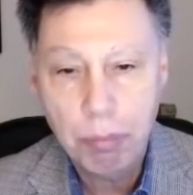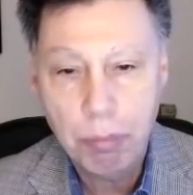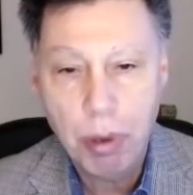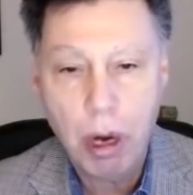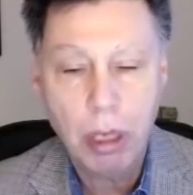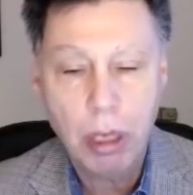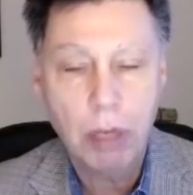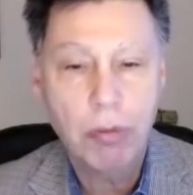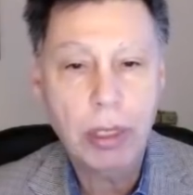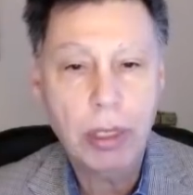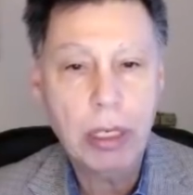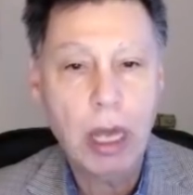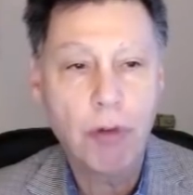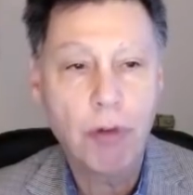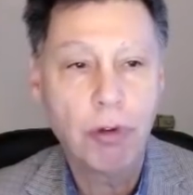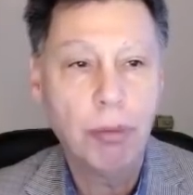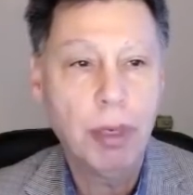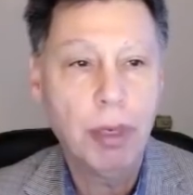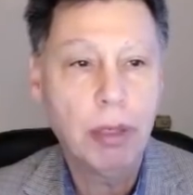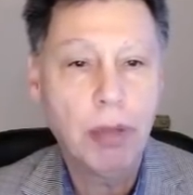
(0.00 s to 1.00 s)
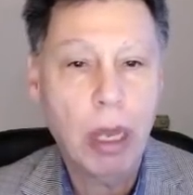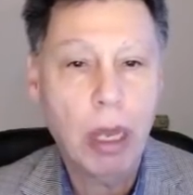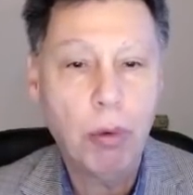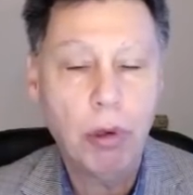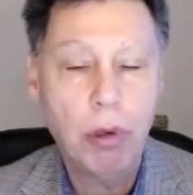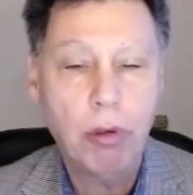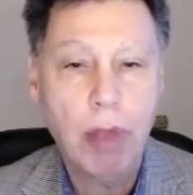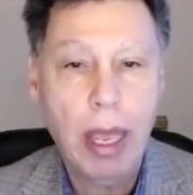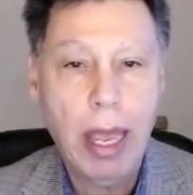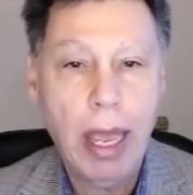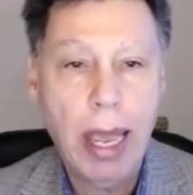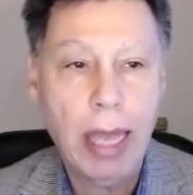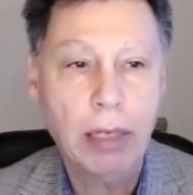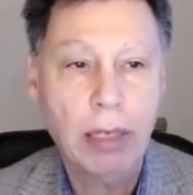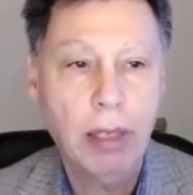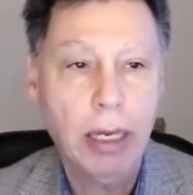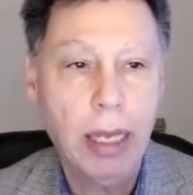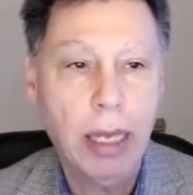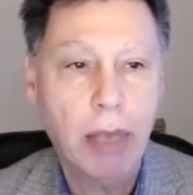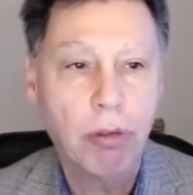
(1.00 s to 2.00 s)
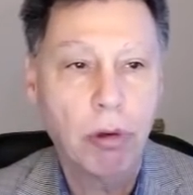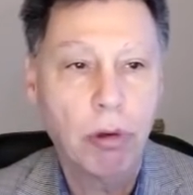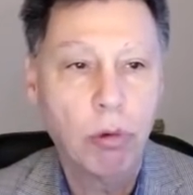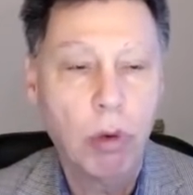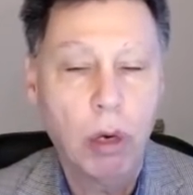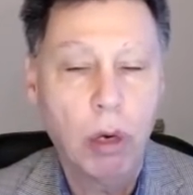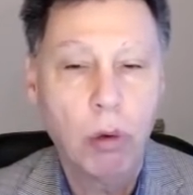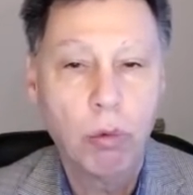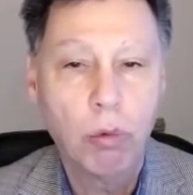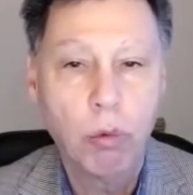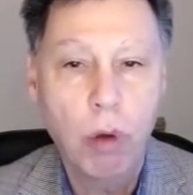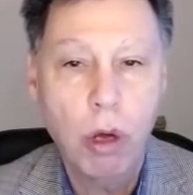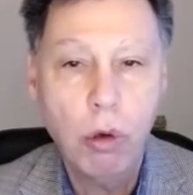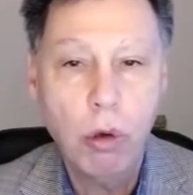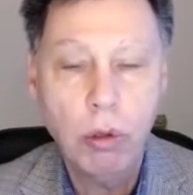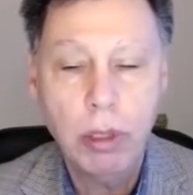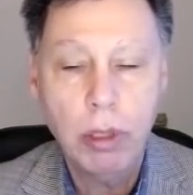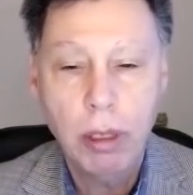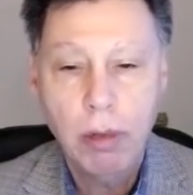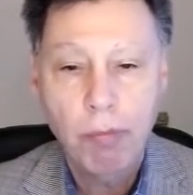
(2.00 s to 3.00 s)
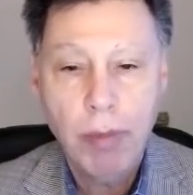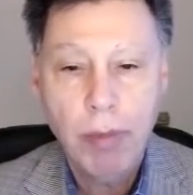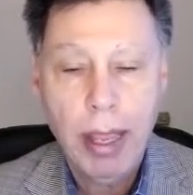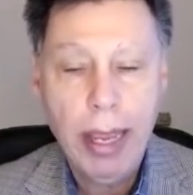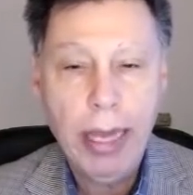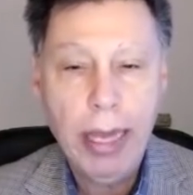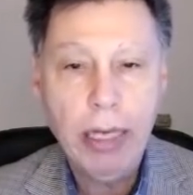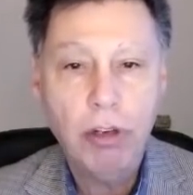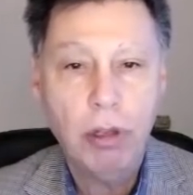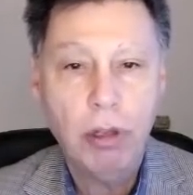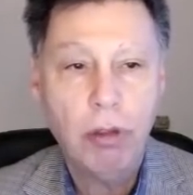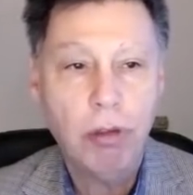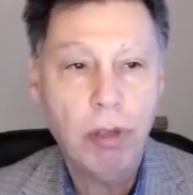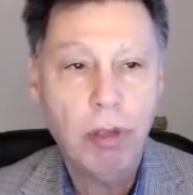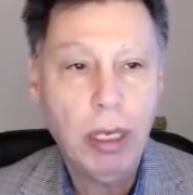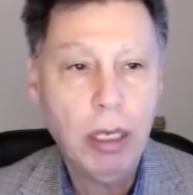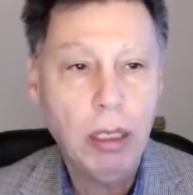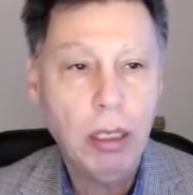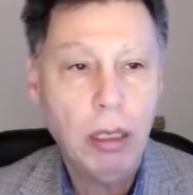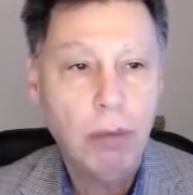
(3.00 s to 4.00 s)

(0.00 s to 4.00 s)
part of the government that was acting as a rogue agency